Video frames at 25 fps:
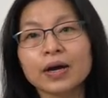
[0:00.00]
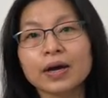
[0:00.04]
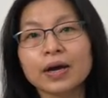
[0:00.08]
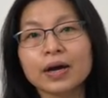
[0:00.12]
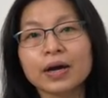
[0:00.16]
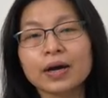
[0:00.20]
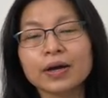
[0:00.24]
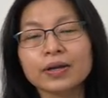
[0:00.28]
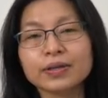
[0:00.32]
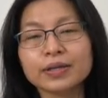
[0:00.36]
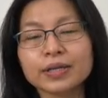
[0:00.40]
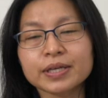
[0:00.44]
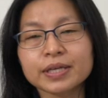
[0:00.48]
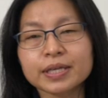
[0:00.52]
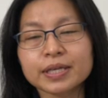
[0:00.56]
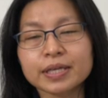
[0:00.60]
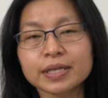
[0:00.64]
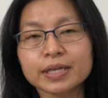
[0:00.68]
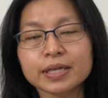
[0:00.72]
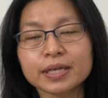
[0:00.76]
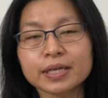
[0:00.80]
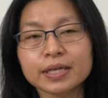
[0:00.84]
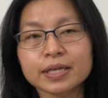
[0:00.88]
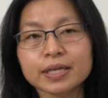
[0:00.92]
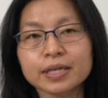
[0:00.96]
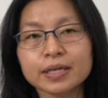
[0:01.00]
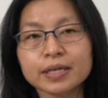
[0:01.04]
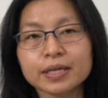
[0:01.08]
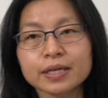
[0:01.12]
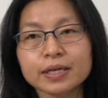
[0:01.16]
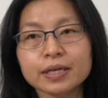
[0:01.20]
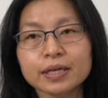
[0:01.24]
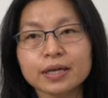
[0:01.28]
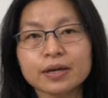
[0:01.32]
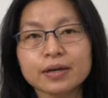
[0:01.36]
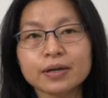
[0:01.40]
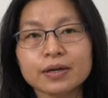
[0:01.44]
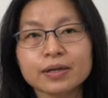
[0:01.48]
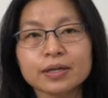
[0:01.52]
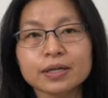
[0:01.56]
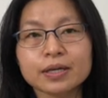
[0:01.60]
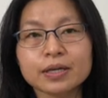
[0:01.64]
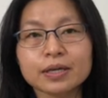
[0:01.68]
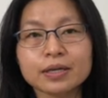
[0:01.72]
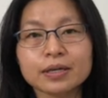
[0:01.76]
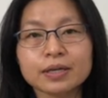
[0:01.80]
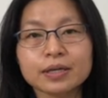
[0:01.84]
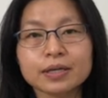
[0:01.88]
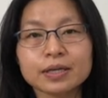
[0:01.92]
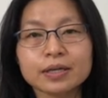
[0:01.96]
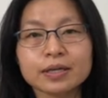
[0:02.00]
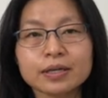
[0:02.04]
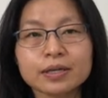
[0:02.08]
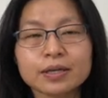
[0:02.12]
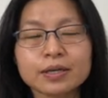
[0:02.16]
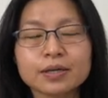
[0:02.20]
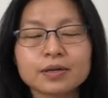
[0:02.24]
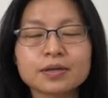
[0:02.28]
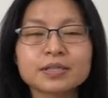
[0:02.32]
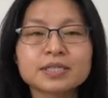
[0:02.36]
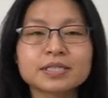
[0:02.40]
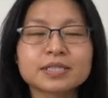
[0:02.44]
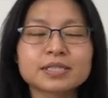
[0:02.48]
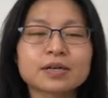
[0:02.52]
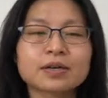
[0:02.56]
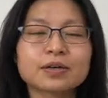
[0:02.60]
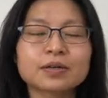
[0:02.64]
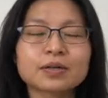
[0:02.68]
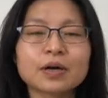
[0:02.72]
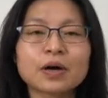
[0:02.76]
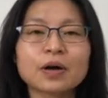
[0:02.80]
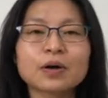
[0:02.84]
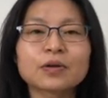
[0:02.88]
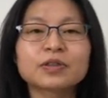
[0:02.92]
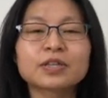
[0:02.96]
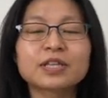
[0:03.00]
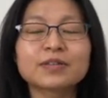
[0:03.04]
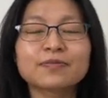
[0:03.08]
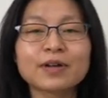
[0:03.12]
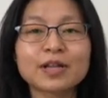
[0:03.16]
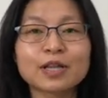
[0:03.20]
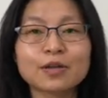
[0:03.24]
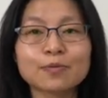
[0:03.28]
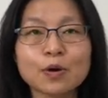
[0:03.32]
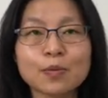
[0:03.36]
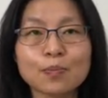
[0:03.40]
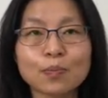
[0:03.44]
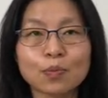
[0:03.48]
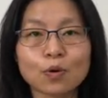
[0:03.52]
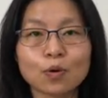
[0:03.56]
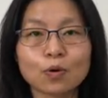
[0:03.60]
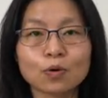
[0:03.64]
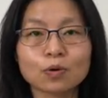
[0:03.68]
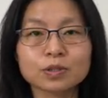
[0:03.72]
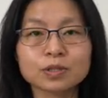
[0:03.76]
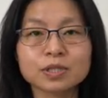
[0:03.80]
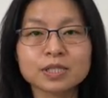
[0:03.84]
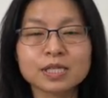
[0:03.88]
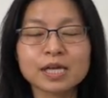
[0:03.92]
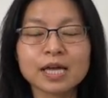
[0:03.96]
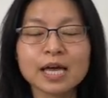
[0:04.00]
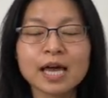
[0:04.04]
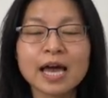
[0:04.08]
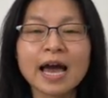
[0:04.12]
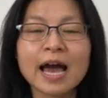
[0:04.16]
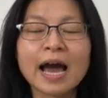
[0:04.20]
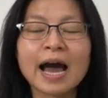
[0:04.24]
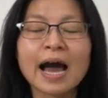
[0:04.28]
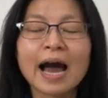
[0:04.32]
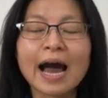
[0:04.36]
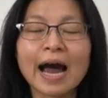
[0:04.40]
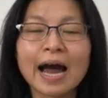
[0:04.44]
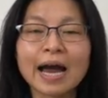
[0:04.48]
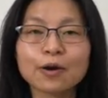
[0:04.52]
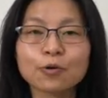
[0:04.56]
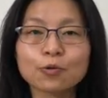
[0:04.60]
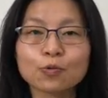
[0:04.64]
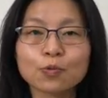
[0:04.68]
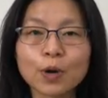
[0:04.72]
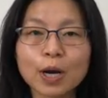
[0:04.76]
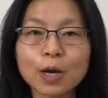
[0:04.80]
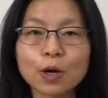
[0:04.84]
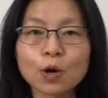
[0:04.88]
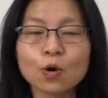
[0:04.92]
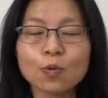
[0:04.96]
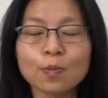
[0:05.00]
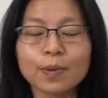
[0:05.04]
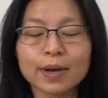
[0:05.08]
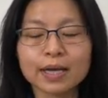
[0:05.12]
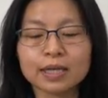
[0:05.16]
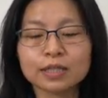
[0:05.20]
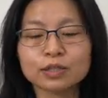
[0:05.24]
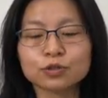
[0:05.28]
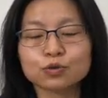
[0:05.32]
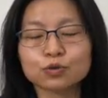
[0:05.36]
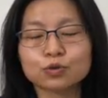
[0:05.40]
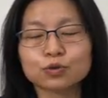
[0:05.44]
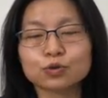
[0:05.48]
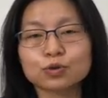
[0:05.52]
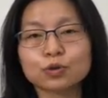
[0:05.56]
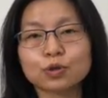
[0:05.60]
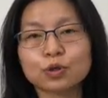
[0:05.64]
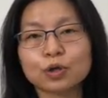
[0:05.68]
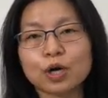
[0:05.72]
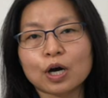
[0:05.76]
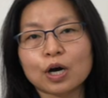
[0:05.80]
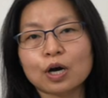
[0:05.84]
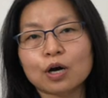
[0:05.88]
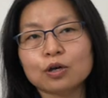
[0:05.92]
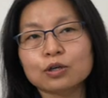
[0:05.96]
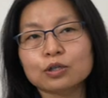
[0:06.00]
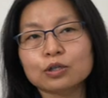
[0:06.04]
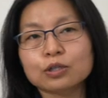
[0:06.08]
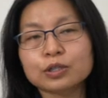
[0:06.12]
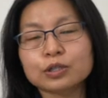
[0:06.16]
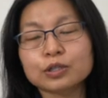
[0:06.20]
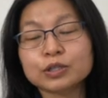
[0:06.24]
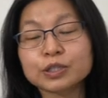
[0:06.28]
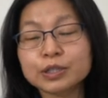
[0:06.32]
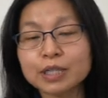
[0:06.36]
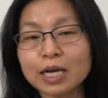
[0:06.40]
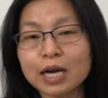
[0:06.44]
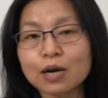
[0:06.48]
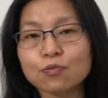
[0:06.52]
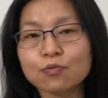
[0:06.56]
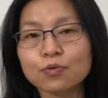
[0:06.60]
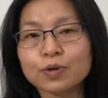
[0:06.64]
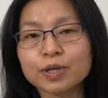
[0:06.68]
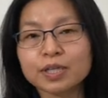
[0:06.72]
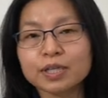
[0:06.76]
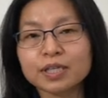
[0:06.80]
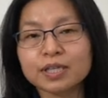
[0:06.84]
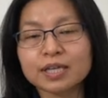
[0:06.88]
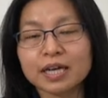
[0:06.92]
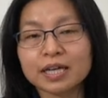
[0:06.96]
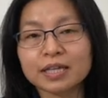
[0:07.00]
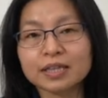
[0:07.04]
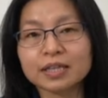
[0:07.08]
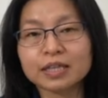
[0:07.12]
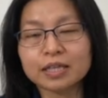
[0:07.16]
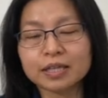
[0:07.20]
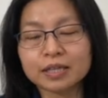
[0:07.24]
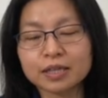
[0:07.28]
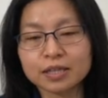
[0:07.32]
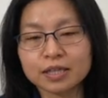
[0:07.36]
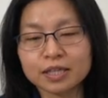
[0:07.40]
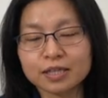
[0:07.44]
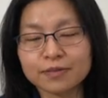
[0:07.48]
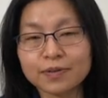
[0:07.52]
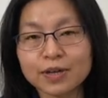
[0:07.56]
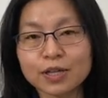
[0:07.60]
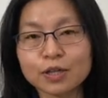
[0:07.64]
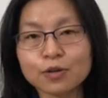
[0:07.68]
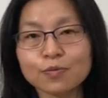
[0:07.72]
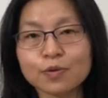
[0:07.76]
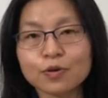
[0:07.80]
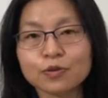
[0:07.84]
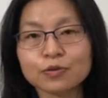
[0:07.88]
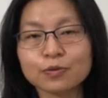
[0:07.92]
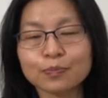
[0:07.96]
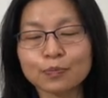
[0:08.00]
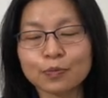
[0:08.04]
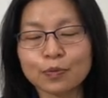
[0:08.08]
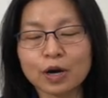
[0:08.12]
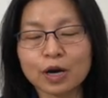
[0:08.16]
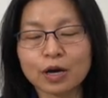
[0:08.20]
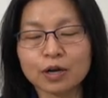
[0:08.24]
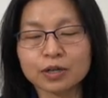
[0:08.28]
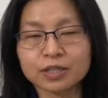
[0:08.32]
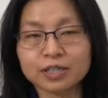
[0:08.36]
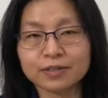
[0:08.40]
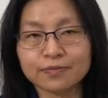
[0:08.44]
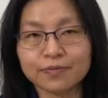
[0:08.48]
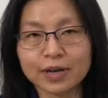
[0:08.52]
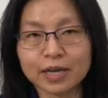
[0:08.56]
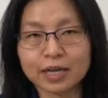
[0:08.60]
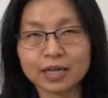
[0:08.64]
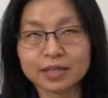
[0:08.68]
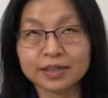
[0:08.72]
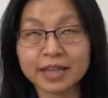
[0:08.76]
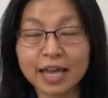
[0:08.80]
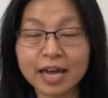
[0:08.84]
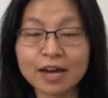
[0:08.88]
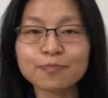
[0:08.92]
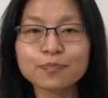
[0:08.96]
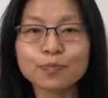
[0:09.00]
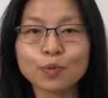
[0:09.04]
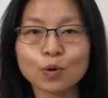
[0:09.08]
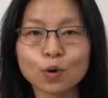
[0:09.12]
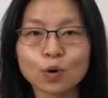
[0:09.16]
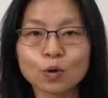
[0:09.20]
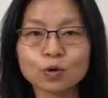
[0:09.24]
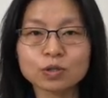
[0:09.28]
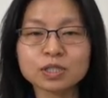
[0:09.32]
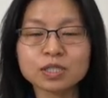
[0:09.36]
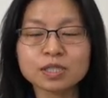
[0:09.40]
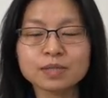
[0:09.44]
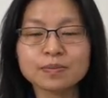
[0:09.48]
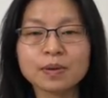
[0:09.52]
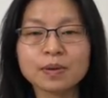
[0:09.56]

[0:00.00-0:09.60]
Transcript: And he, here is a, a development board. I recommend to uh, start with the uh, development uh, dev, dev boards